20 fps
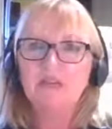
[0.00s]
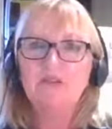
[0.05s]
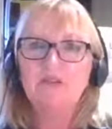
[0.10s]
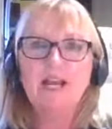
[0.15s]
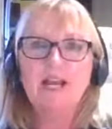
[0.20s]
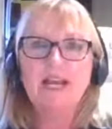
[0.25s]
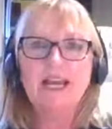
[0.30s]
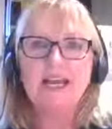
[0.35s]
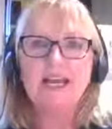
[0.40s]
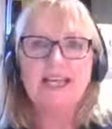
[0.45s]

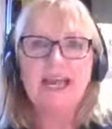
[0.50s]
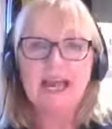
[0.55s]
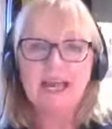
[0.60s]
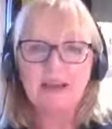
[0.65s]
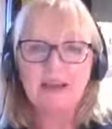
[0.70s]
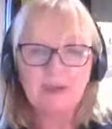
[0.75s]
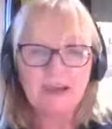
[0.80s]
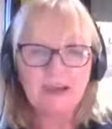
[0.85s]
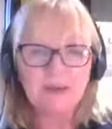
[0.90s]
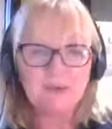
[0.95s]
Right,
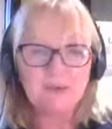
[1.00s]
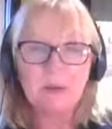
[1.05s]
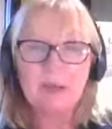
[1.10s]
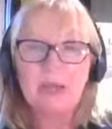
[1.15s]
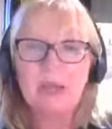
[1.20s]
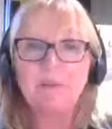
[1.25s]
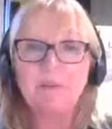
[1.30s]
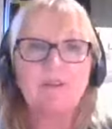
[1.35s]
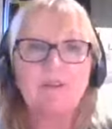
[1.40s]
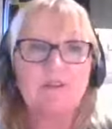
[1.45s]
now then, so we
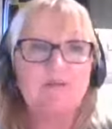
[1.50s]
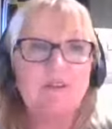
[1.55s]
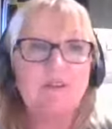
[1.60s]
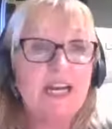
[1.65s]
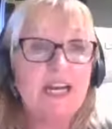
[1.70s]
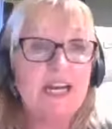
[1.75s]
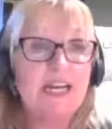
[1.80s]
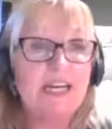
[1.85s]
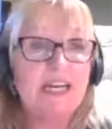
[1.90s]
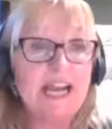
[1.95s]
come for a
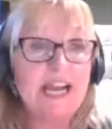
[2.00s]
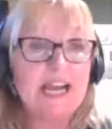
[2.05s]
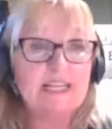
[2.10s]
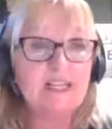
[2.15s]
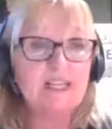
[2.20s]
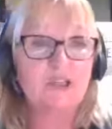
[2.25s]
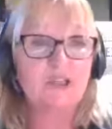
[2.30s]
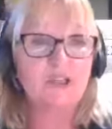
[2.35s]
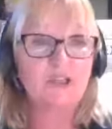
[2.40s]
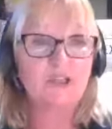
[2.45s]
really
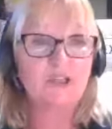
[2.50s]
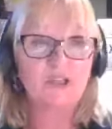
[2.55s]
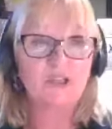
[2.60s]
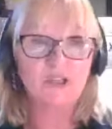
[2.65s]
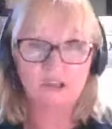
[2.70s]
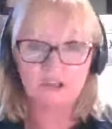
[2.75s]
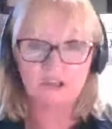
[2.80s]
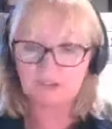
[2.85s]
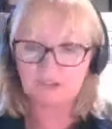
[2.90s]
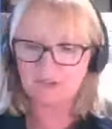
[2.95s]
nice,
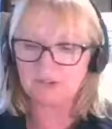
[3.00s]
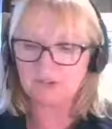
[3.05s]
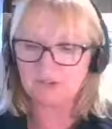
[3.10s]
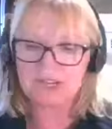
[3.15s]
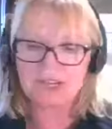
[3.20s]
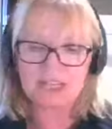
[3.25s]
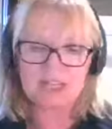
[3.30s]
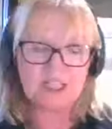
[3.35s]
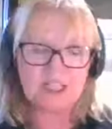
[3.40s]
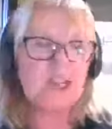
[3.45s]
strong
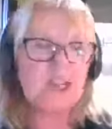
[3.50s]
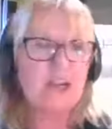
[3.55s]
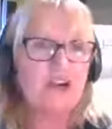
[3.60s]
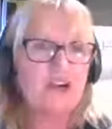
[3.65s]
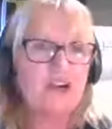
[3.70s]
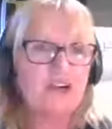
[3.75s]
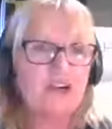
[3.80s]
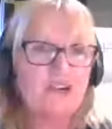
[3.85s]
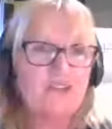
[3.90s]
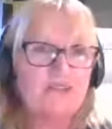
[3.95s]
finish.
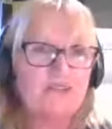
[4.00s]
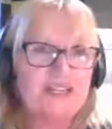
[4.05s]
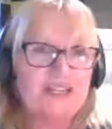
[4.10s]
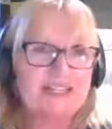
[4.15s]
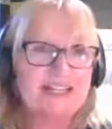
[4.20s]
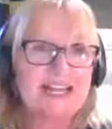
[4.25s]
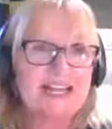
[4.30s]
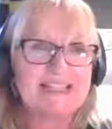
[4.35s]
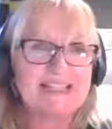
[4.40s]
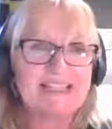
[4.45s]
Oh,
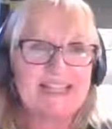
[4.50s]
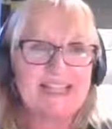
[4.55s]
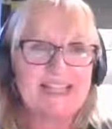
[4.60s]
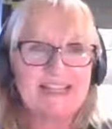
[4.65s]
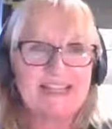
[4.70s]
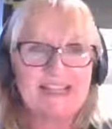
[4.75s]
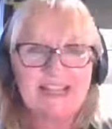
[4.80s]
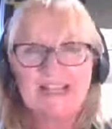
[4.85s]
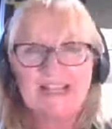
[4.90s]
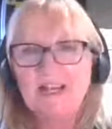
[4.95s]

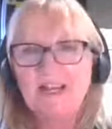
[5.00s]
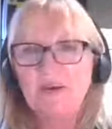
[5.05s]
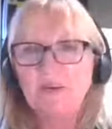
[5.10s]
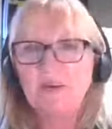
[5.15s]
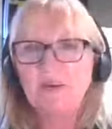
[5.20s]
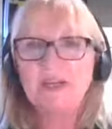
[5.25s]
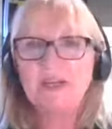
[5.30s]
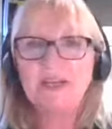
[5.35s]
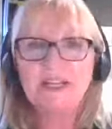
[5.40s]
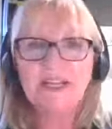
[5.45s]
fantastic.
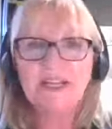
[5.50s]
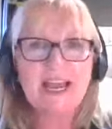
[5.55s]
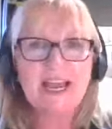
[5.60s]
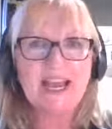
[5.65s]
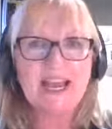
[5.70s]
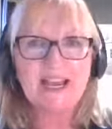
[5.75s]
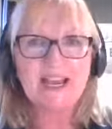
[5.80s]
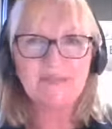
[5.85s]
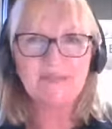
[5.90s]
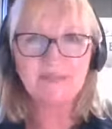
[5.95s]
Well done,
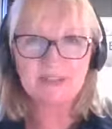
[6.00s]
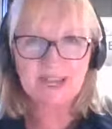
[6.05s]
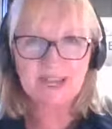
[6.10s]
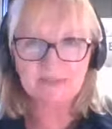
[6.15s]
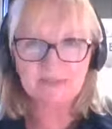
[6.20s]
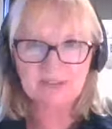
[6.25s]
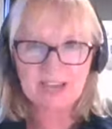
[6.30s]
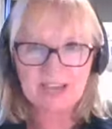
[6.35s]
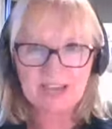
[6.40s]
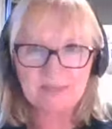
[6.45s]
Gav.
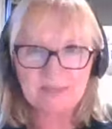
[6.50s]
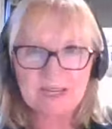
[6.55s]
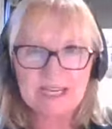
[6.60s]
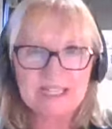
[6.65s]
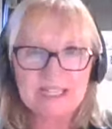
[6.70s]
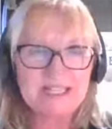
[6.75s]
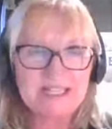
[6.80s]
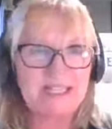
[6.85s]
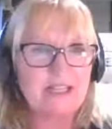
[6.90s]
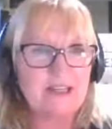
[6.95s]
Gav came
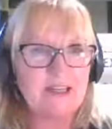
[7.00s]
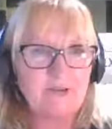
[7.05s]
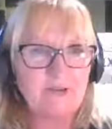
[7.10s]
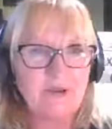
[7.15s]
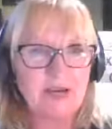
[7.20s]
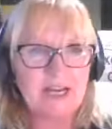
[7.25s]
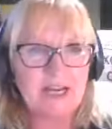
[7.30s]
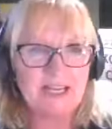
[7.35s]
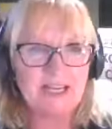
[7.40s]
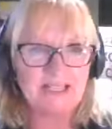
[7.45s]
in to
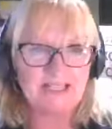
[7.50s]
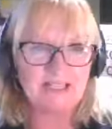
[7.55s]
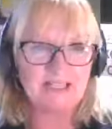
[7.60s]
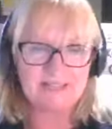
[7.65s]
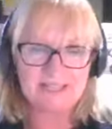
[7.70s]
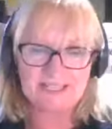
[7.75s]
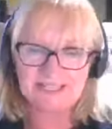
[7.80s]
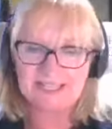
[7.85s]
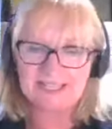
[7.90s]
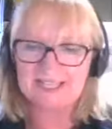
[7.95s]
uh, to
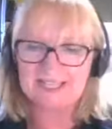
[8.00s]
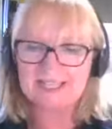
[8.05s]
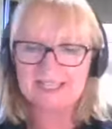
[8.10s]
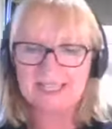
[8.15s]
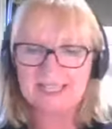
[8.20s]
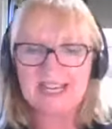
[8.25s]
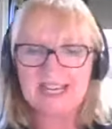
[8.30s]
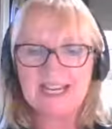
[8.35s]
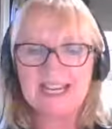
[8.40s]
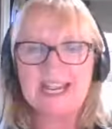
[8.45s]
assist
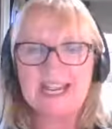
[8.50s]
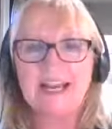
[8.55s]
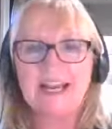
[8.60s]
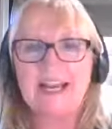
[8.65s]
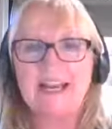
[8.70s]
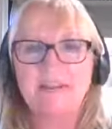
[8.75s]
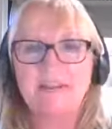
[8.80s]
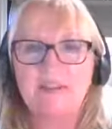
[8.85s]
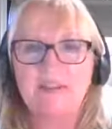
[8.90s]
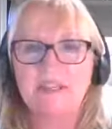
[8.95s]
the
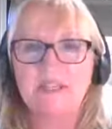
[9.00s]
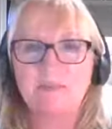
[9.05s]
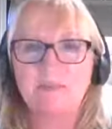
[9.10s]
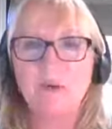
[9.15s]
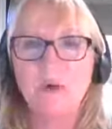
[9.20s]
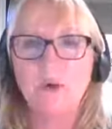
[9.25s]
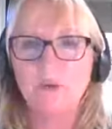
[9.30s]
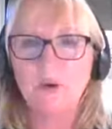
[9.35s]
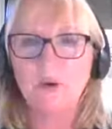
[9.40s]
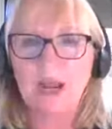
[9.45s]
uh, the
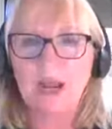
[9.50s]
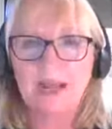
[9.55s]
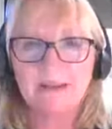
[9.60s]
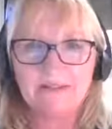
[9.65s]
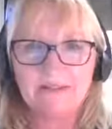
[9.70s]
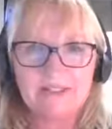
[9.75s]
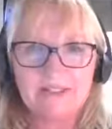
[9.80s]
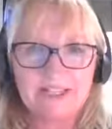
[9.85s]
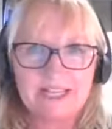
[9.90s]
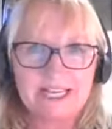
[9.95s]
sport
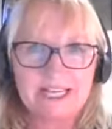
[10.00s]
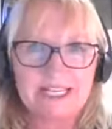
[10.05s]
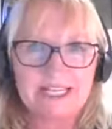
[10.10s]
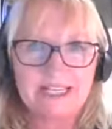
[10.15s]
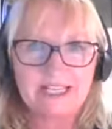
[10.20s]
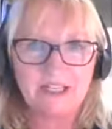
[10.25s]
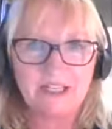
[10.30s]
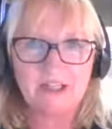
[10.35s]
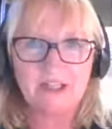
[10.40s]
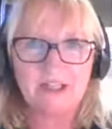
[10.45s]
round in
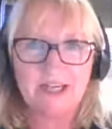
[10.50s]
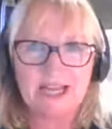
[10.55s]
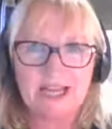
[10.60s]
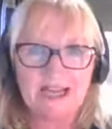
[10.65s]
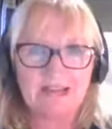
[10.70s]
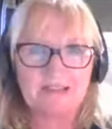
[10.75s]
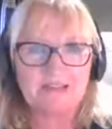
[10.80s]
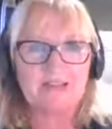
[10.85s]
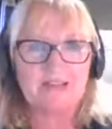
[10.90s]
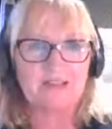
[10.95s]
the Dooley
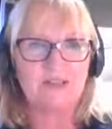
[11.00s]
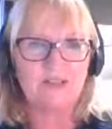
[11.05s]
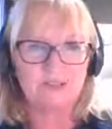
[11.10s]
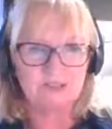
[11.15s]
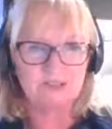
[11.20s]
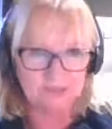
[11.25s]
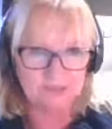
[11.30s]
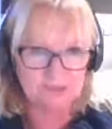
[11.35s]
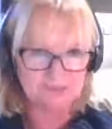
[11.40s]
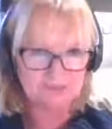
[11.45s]

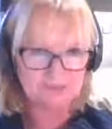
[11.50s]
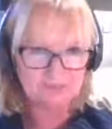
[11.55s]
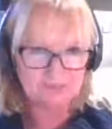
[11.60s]
household.